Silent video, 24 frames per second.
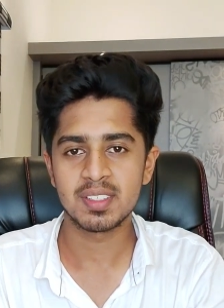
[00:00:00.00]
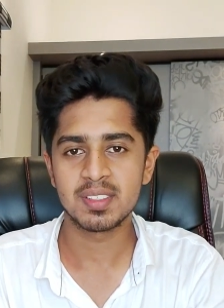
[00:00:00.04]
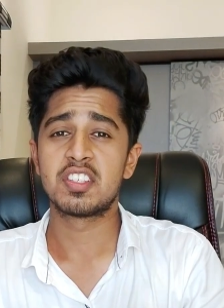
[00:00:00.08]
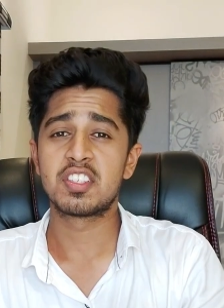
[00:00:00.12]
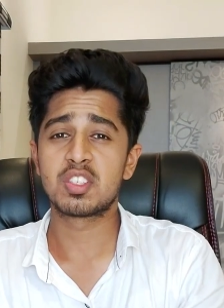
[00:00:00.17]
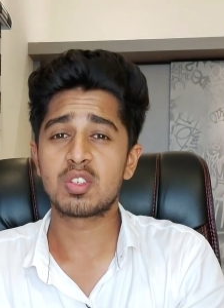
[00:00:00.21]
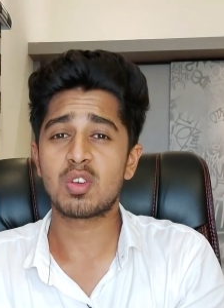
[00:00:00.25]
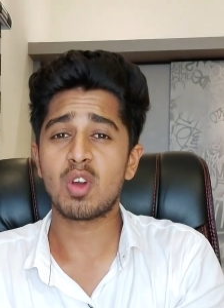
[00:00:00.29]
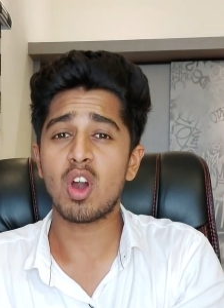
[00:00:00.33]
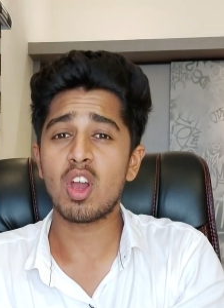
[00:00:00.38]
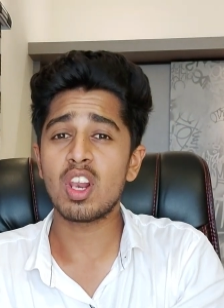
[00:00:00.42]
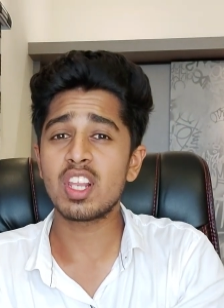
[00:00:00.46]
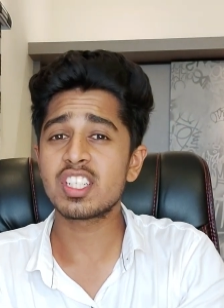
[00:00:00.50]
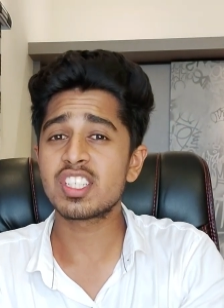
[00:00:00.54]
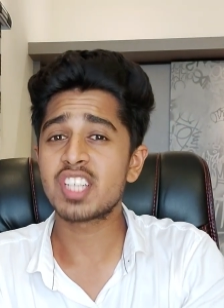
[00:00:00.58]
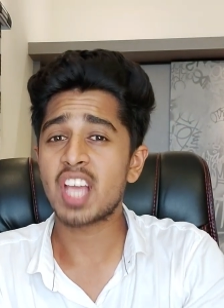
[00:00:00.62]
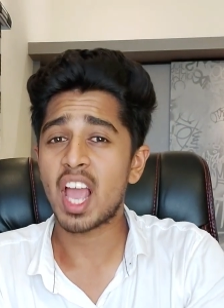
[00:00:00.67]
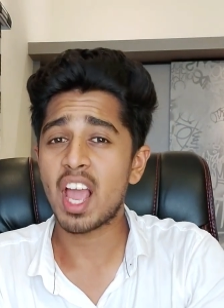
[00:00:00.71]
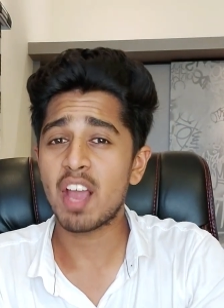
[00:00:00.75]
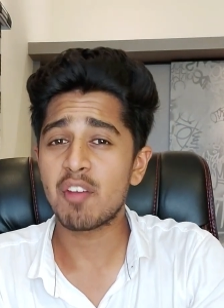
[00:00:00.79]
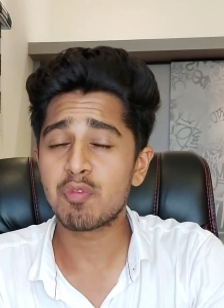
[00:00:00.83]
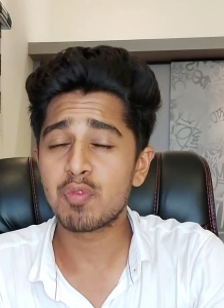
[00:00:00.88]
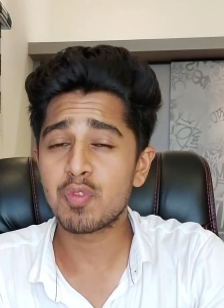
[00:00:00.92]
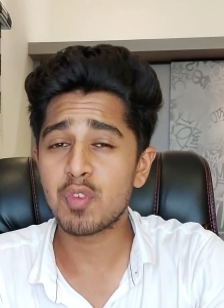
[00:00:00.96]
This college
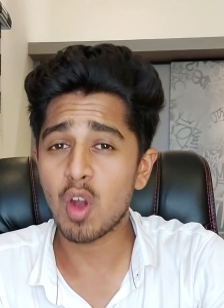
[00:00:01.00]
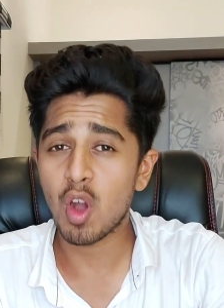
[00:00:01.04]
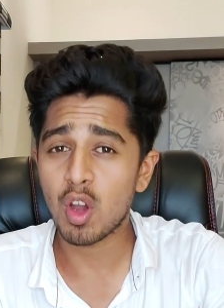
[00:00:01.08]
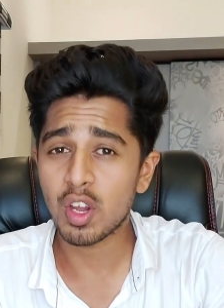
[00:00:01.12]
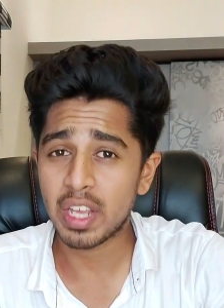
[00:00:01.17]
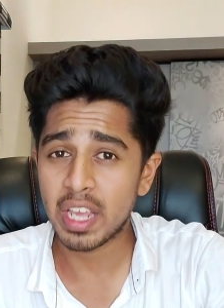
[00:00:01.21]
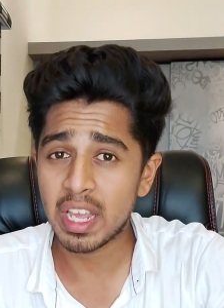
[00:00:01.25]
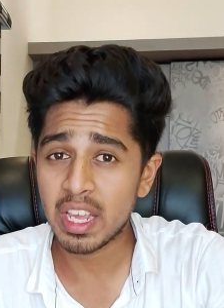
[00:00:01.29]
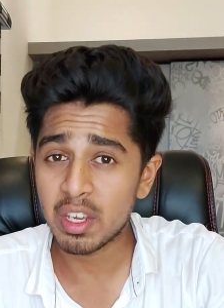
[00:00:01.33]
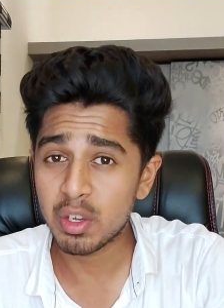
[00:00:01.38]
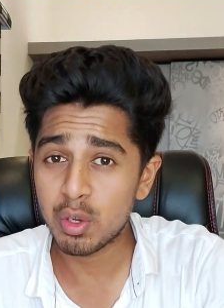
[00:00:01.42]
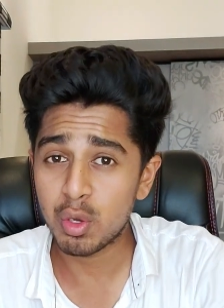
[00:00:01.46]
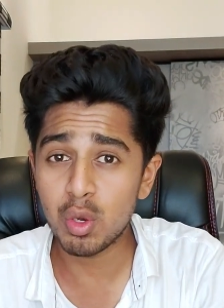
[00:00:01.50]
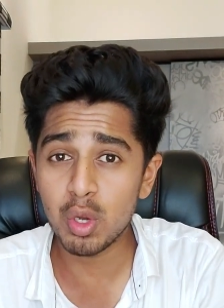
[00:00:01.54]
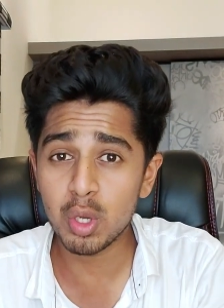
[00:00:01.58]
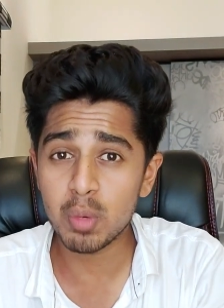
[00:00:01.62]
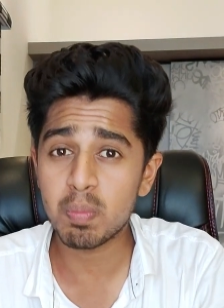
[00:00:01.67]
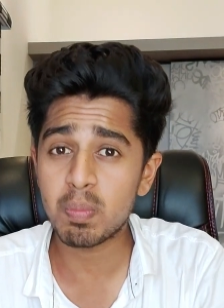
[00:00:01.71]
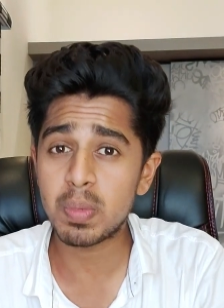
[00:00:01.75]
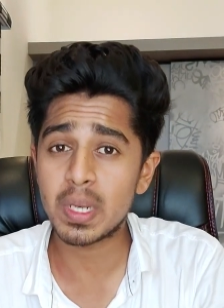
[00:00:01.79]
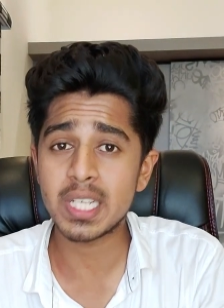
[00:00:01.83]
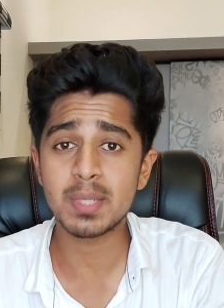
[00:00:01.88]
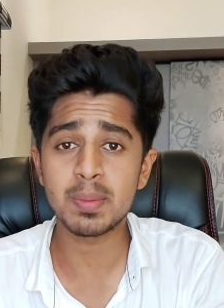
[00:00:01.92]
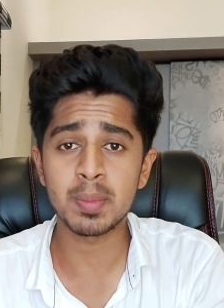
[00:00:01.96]
have got a
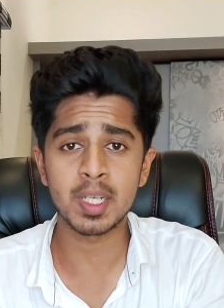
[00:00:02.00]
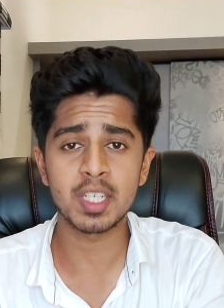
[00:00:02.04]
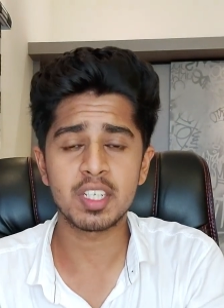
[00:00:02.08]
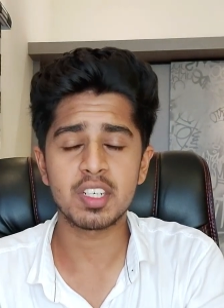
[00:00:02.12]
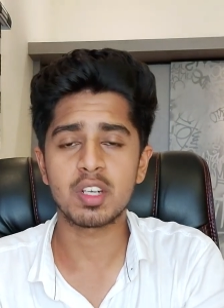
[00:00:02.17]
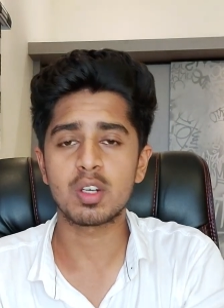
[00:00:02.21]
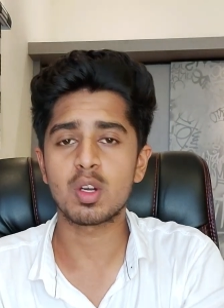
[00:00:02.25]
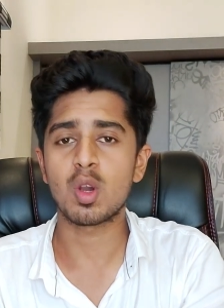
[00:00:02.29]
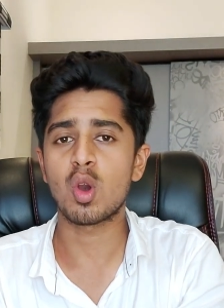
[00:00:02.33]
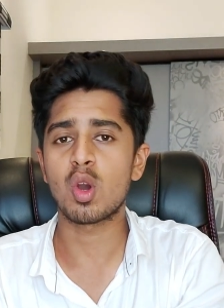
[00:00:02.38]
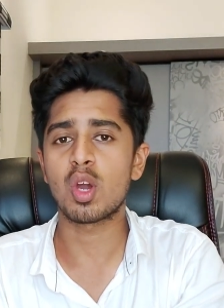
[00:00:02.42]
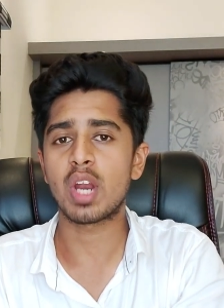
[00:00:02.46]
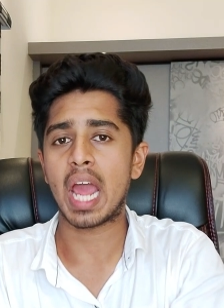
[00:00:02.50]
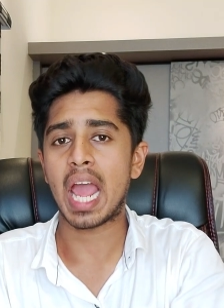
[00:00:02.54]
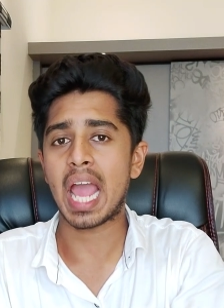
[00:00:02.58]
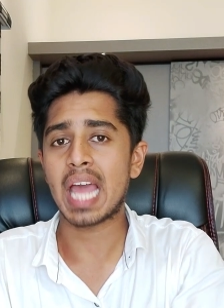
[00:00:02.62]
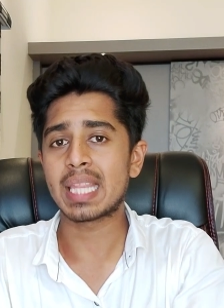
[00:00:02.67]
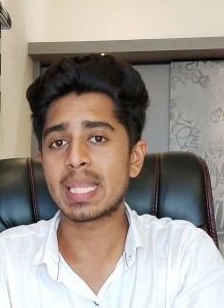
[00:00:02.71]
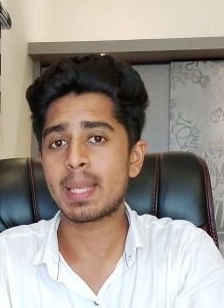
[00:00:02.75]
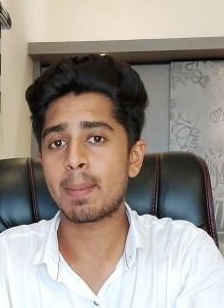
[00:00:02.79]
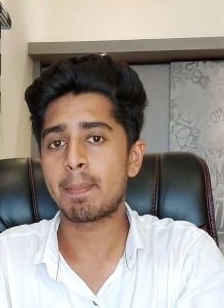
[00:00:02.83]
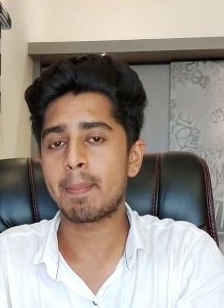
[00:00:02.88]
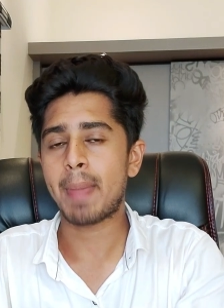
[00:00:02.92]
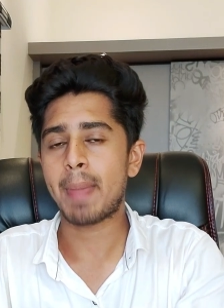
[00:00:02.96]
good placement record
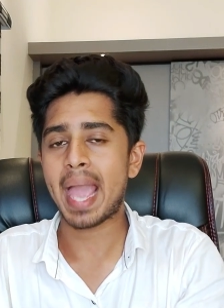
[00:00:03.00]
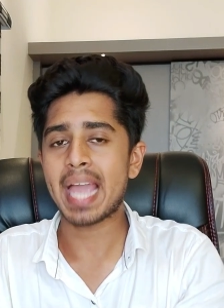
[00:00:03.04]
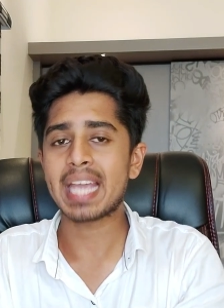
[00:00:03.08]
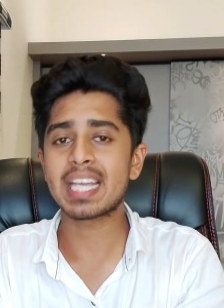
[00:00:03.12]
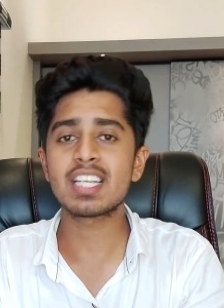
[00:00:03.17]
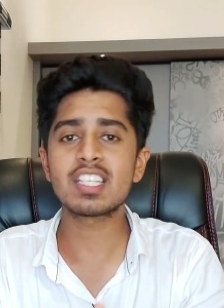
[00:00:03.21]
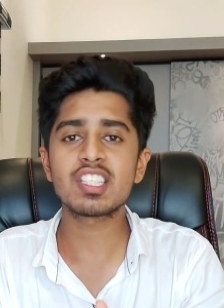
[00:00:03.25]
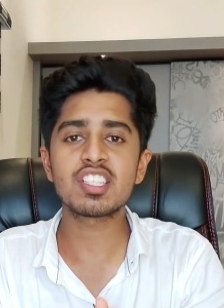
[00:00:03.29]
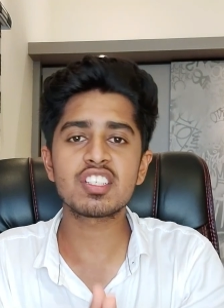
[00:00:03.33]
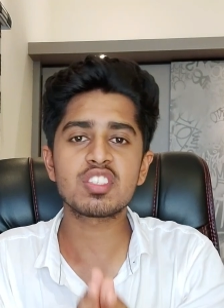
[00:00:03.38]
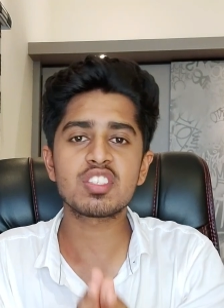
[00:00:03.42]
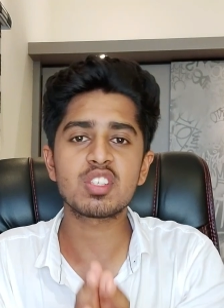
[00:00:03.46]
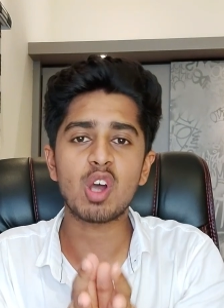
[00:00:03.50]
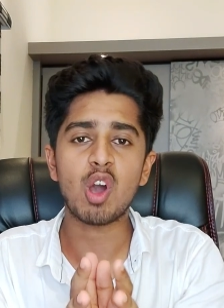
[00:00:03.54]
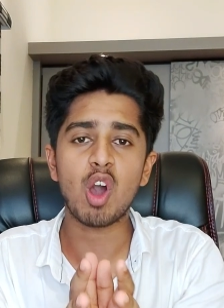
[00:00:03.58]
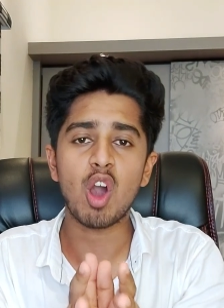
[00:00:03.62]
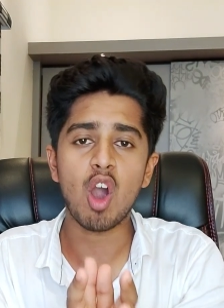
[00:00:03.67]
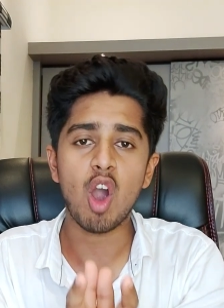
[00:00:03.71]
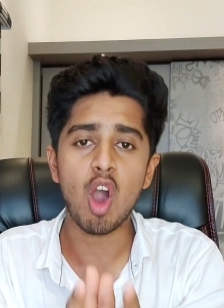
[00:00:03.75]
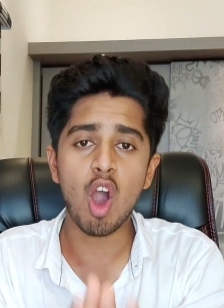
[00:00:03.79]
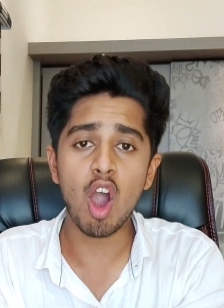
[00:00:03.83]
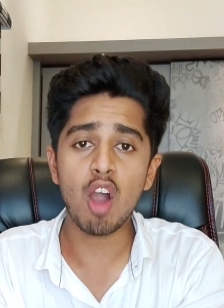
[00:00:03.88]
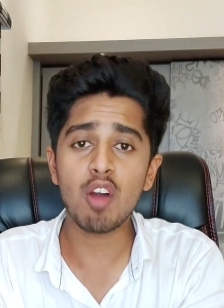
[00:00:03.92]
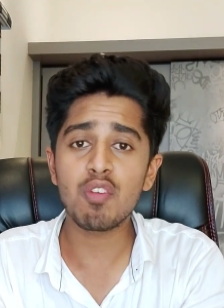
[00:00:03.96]
and the packages
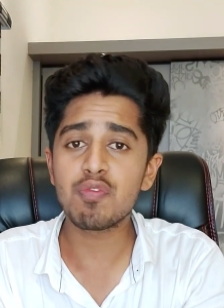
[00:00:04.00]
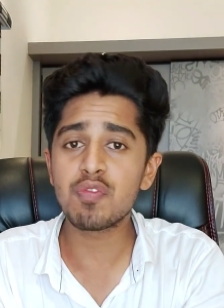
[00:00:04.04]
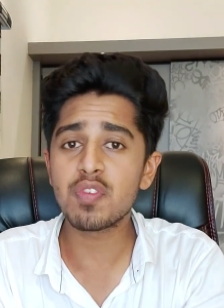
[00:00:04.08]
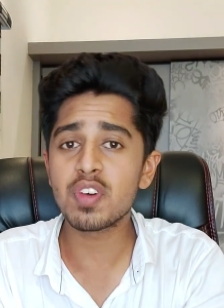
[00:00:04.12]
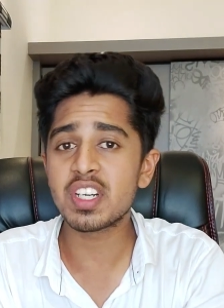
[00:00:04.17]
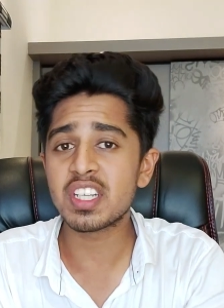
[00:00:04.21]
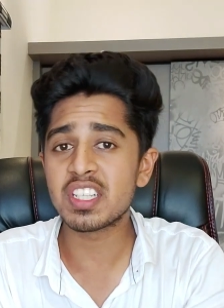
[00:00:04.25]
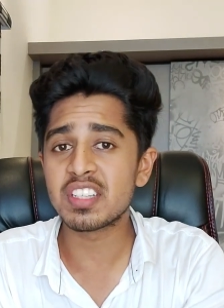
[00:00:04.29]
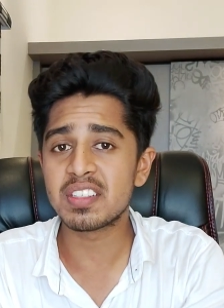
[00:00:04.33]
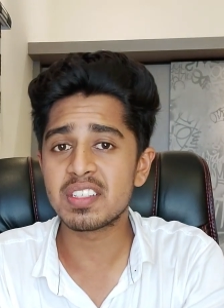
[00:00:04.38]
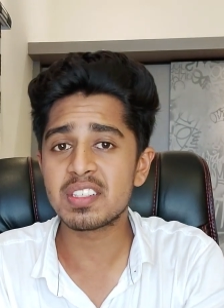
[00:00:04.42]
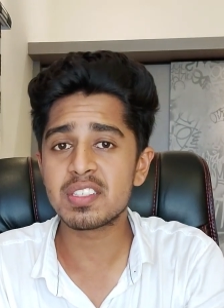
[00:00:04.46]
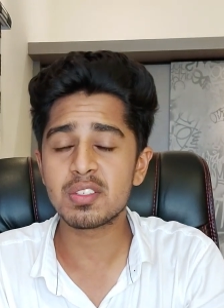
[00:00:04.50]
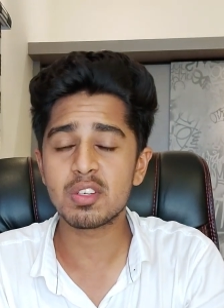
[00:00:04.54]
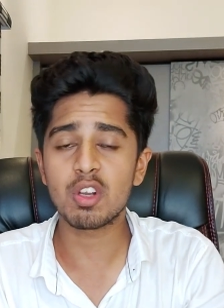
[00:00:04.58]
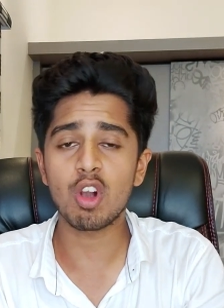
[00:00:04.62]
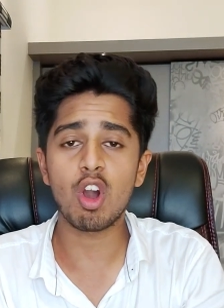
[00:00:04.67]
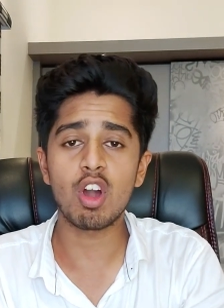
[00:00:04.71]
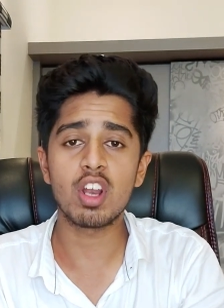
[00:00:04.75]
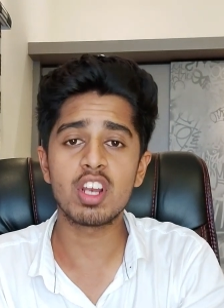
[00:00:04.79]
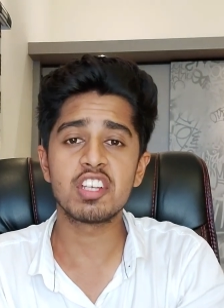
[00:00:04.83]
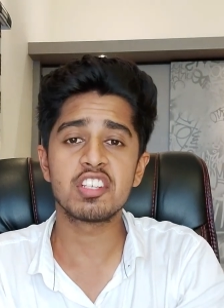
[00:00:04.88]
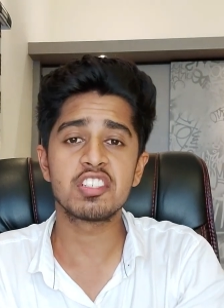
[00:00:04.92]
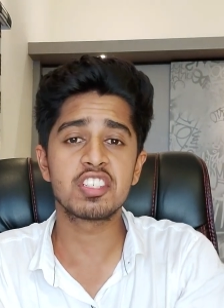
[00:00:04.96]
offered in this
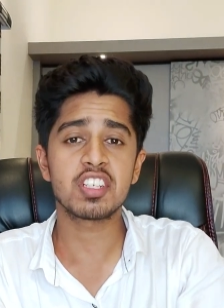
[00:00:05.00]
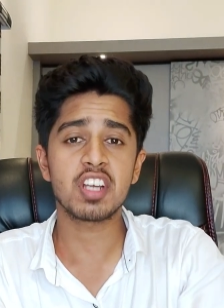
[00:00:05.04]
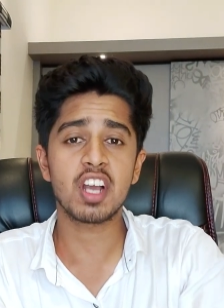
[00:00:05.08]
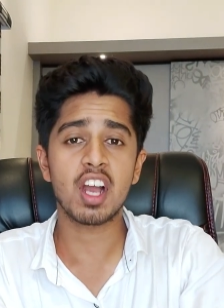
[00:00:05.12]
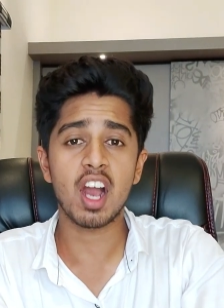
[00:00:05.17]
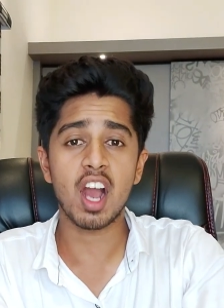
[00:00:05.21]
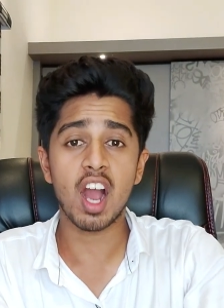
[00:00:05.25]
college